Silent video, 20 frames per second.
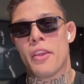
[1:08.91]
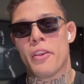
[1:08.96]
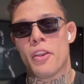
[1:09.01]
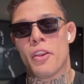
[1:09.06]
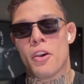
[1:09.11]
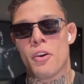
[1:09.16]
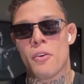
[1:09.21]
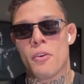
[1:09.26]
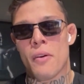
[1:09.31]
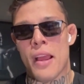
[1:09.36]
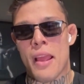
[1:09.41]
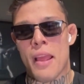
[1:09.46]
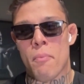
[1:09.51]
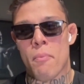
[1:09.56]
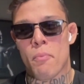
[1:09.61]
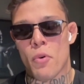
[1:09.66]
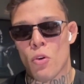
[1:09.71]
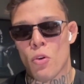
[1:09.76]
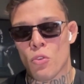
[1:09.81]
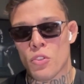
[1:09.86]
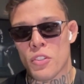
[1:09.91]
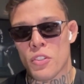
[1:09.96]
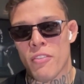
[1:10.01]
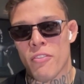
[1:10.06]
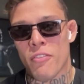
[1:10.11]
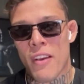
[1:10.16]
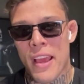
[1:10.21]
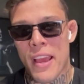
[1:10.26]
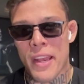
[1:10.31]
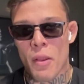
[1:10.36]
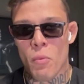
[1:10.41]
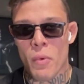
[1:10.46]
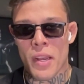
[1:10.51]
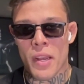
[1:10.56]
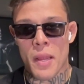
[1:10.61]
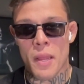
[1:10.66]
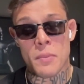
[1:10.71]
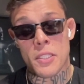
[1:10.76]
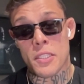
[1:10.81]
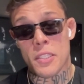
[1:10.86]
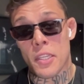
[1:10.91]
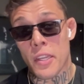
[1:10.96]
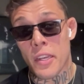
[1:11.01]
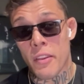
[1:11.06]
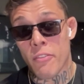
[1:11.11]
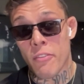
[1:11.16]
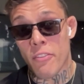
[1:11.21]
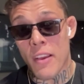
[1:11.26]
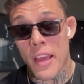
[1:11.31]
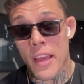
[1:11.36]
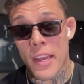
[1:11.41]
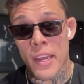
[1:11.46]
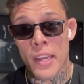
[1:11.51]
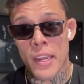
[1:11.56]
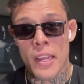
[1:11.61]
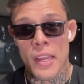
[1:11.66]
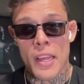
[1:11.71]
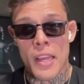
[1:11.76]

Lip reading: I approach the fighting when I'm studying fighting.